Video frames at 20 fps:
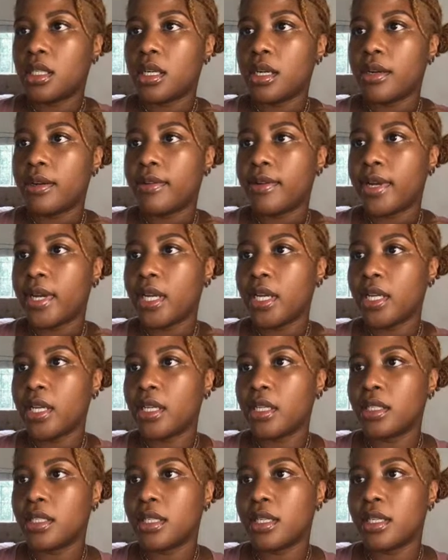All right.
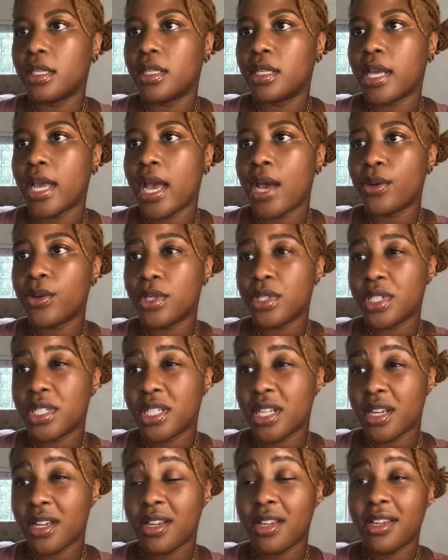Outage
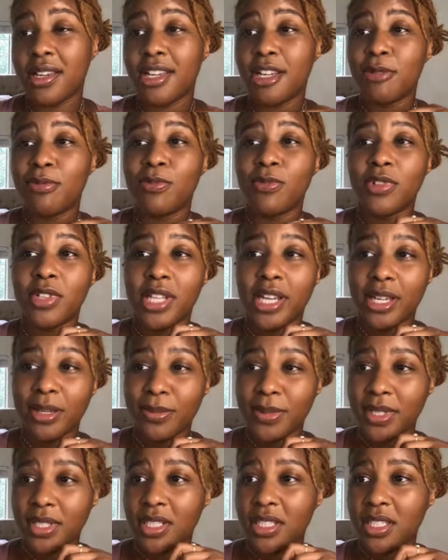time,
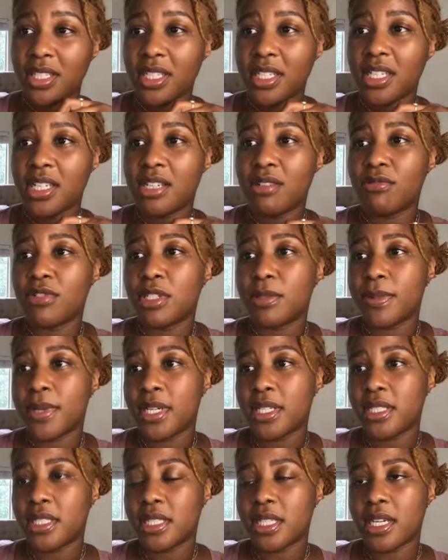reliability,
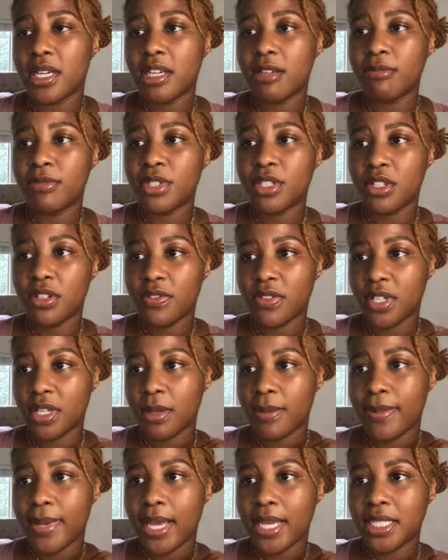response time, server
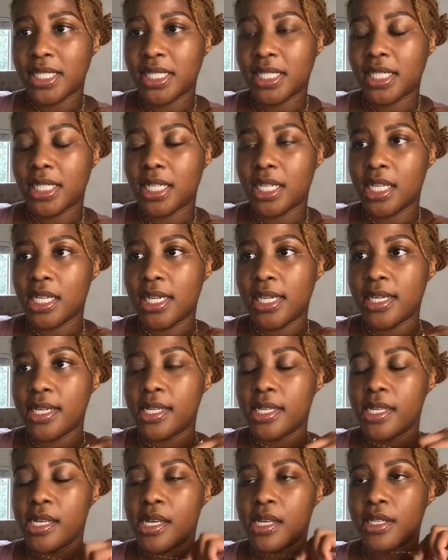capacity,
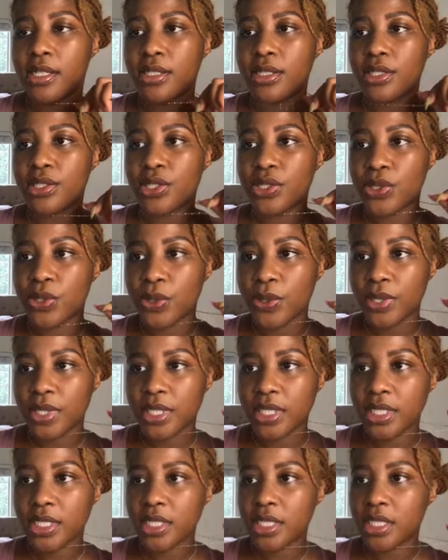
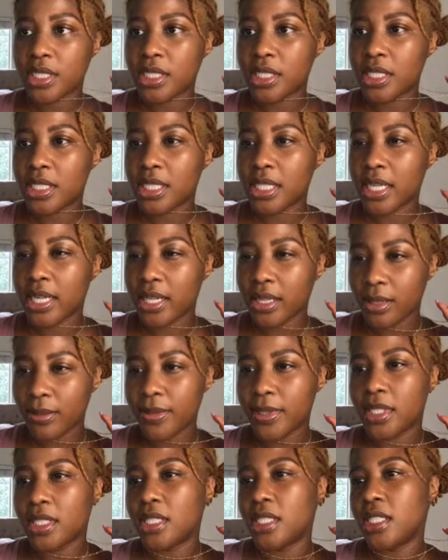storage,
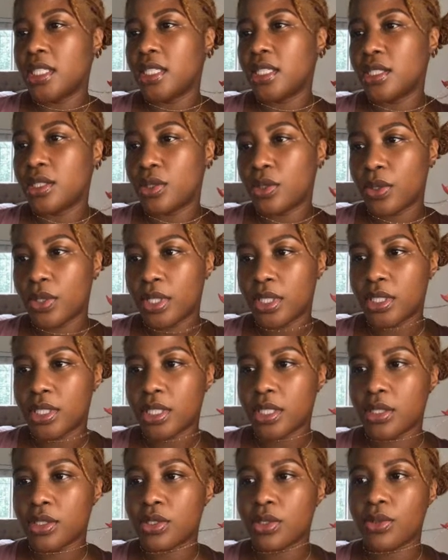scalability, storage,
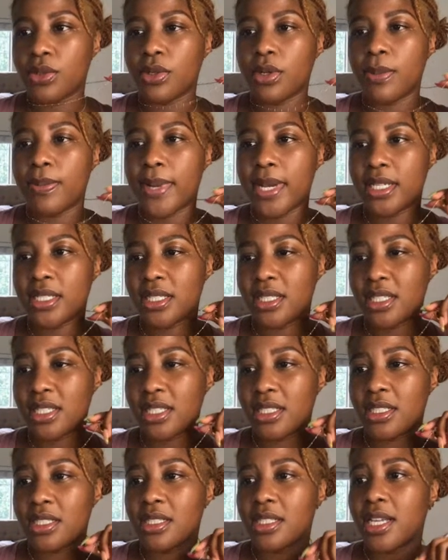total capacity,
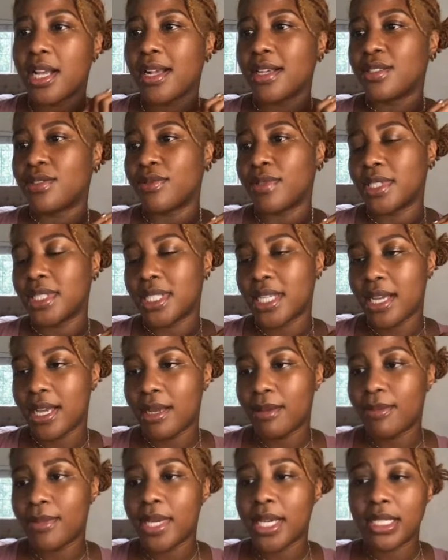task
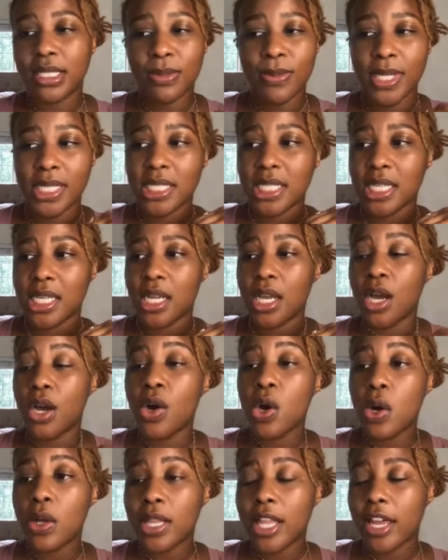runtime, XYZ. A
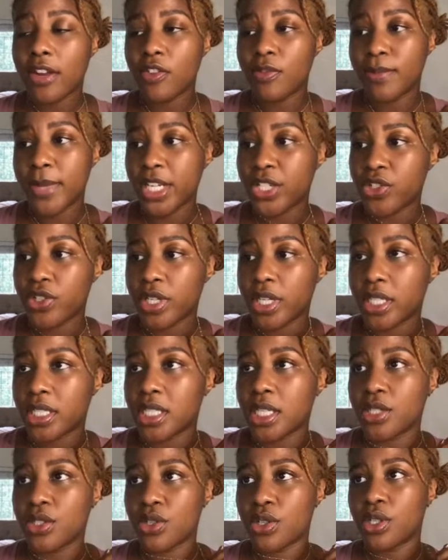whole lot of metrics
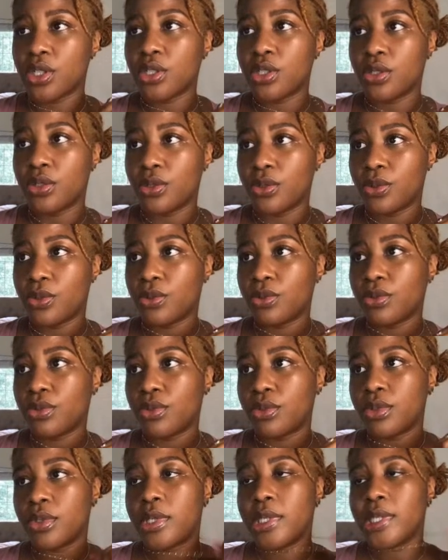that you can
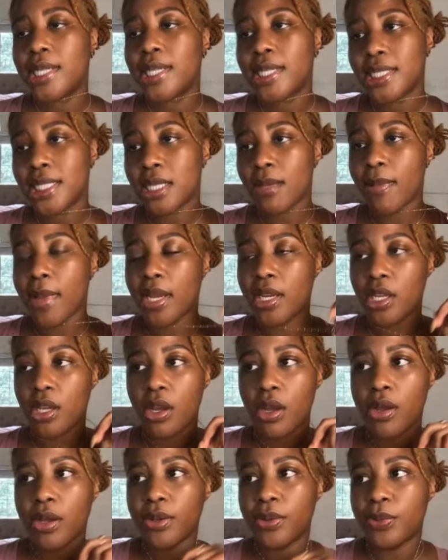use depending
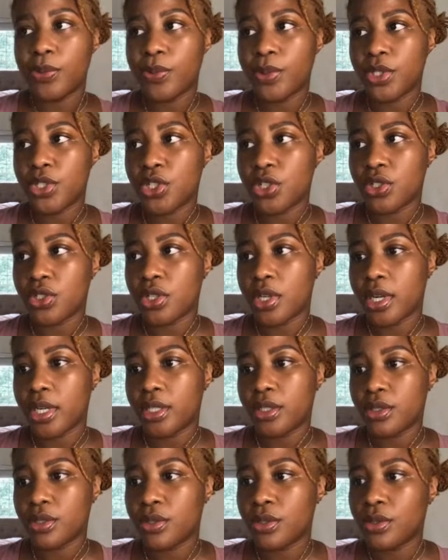on what you're
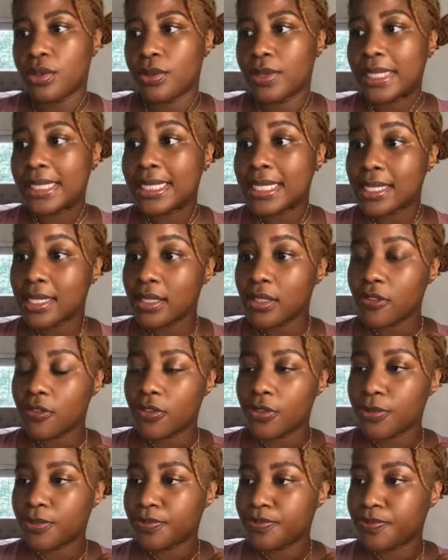trying to achieve.